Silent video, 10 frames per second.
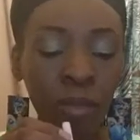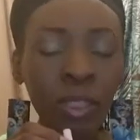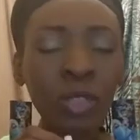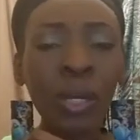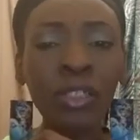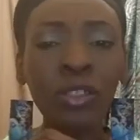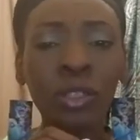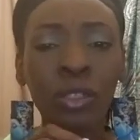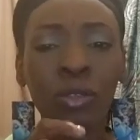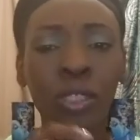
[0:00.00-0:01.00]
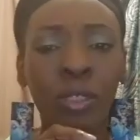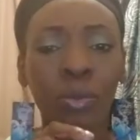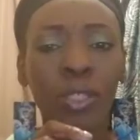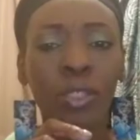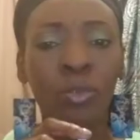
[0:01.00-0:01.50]
This is what I used to do at the
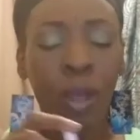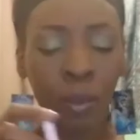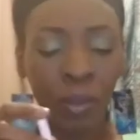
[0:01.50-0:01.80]
restaurant.